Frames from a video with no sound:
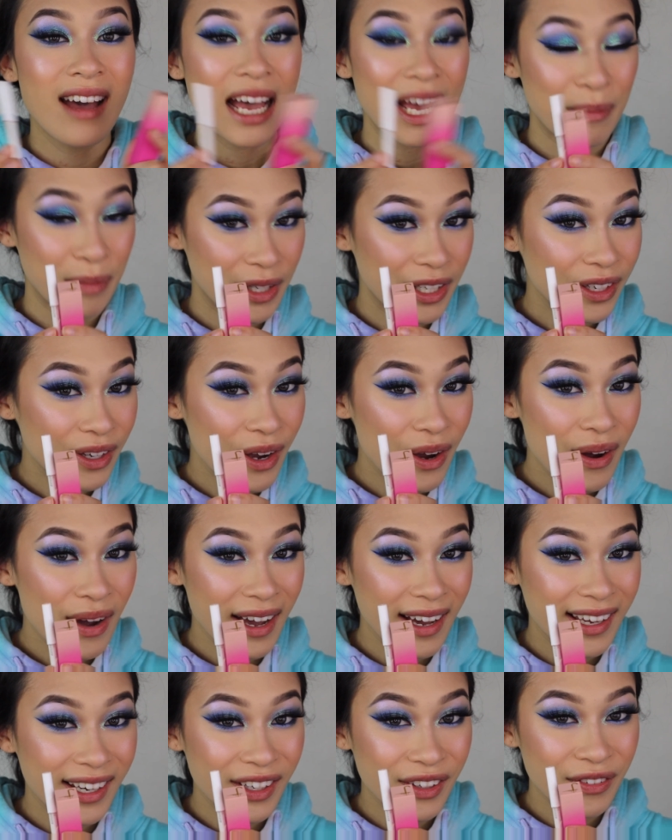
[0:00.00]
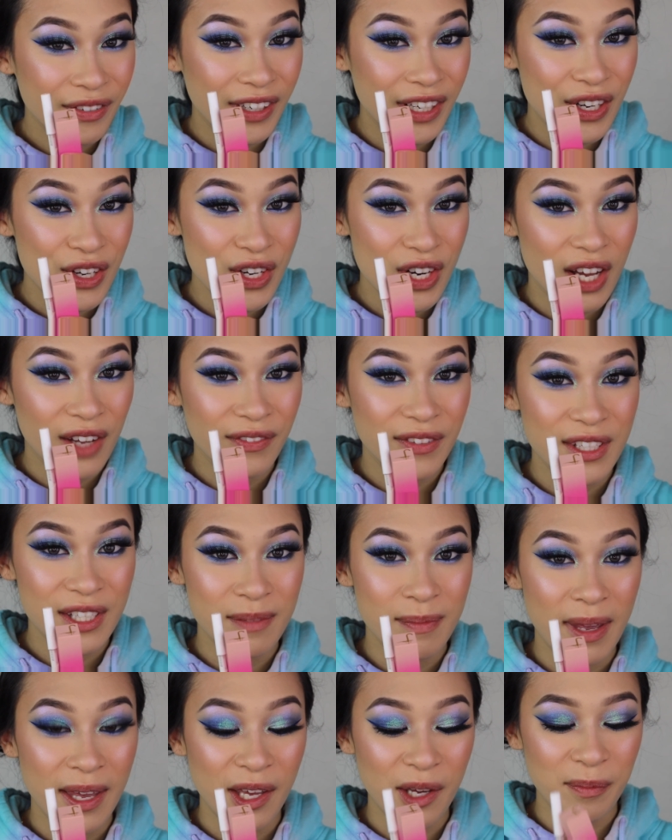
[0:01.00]
I'm gonna go ahead and finish off this
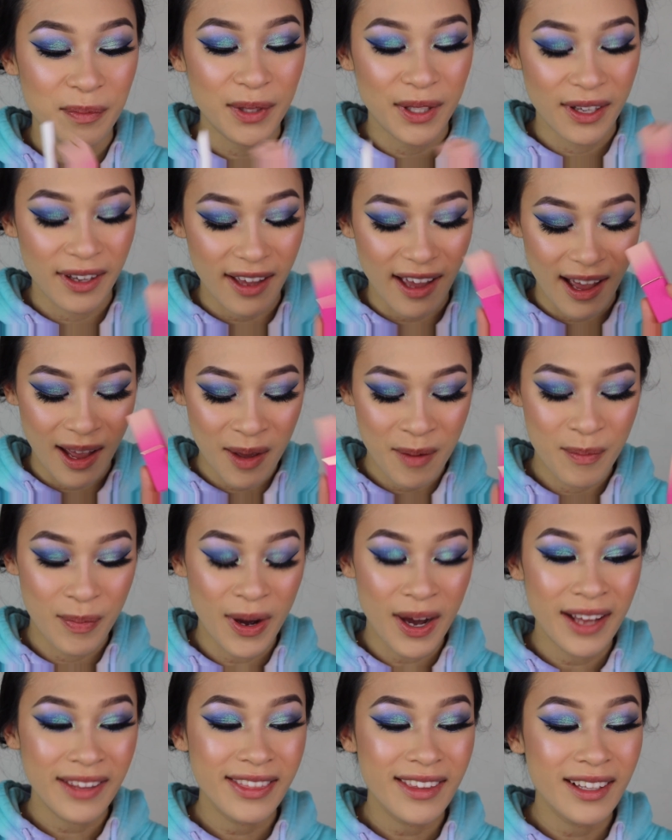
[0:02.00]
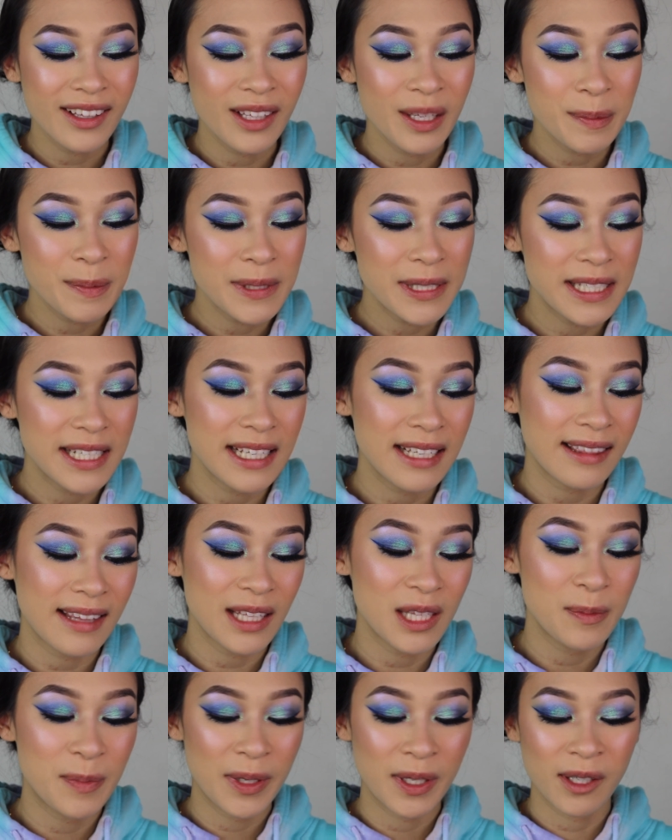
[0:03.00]
makeup look. I bought the lipstick
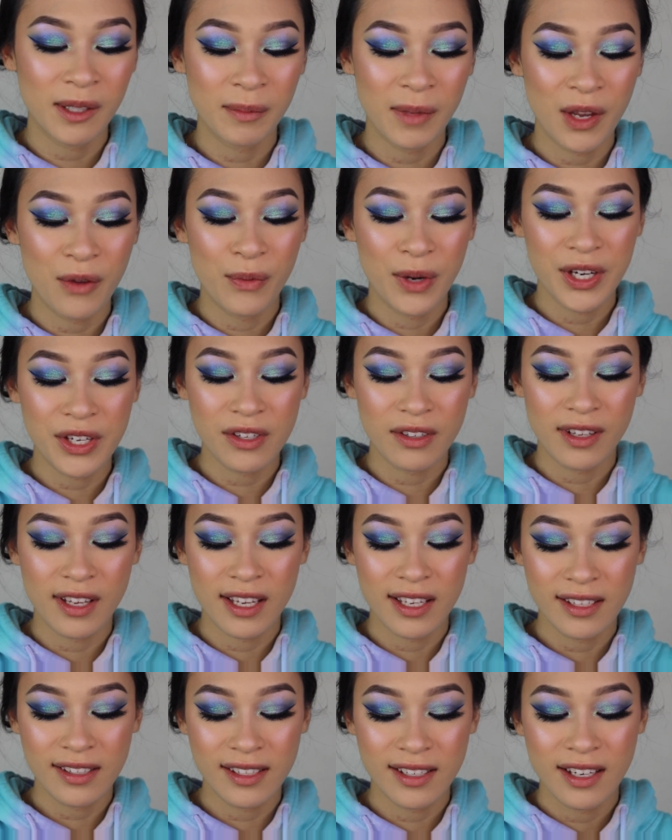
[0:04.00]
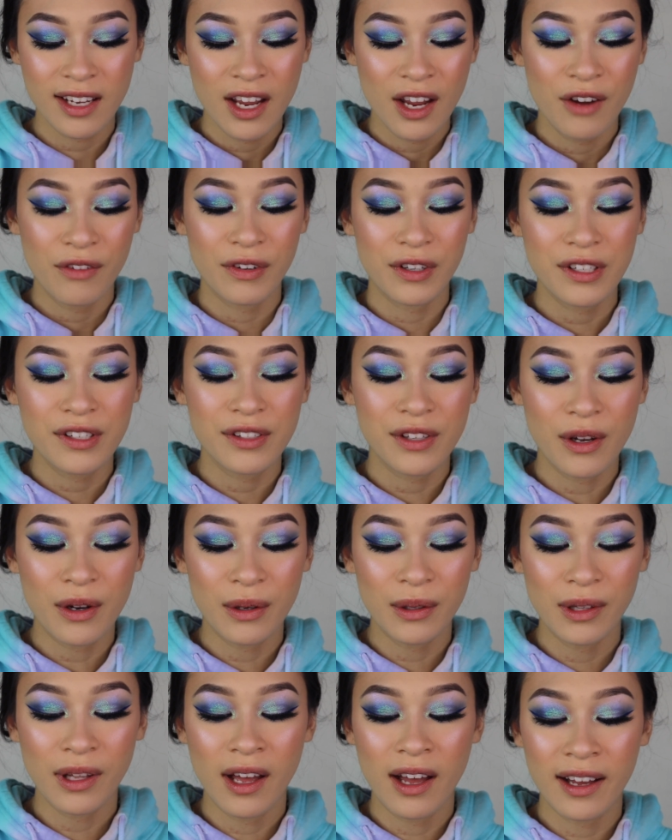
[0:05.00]
that's been on my wish list for
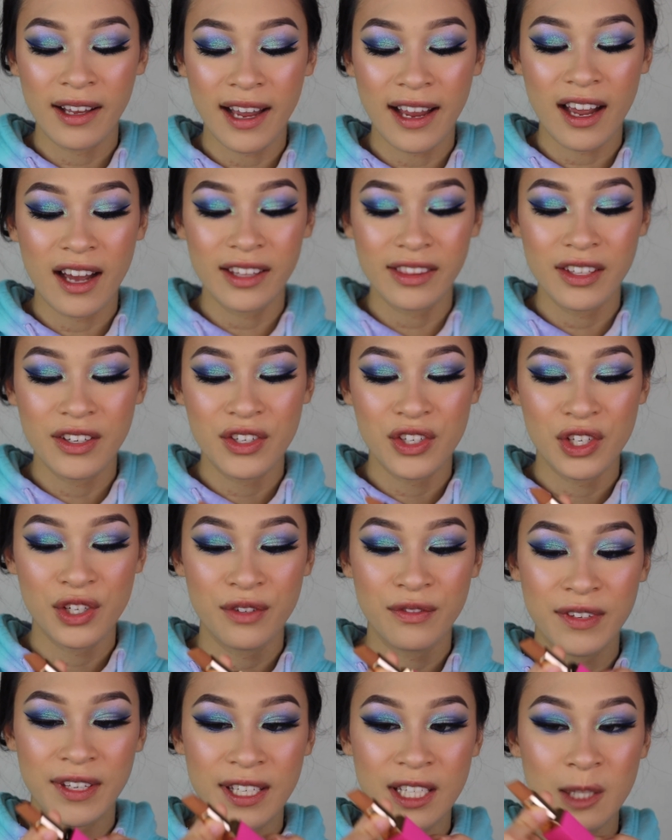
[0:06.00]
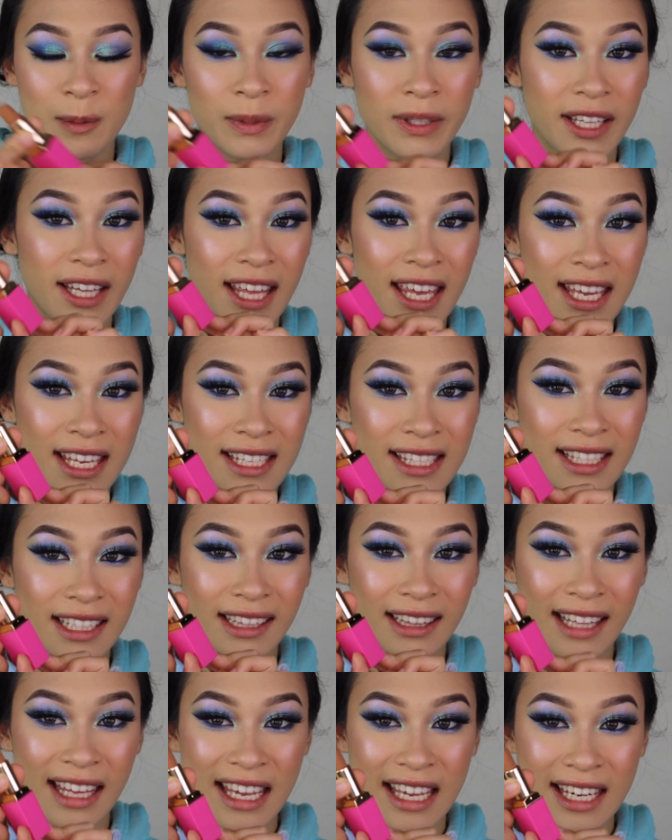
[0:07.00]
so long. I got the Juvia's Place
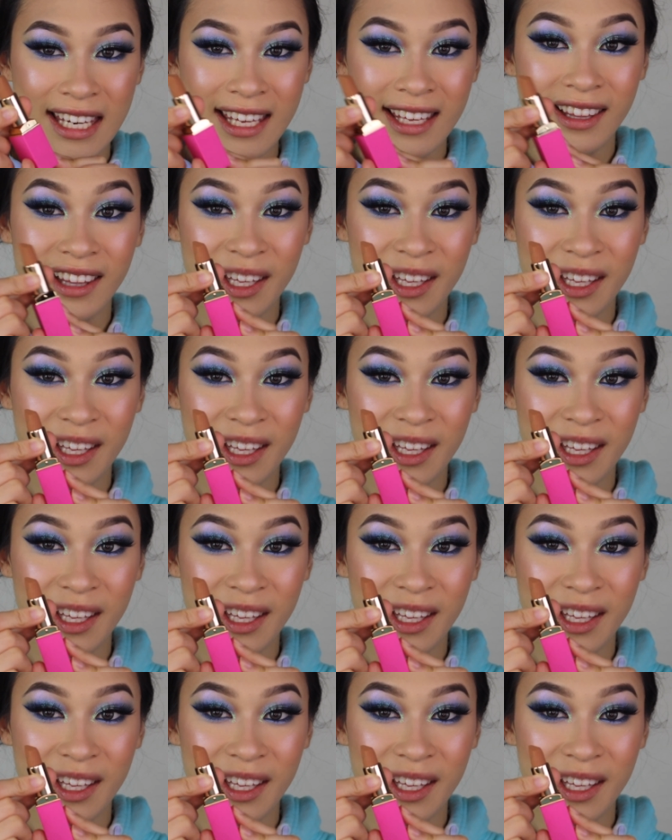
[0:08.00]
Lady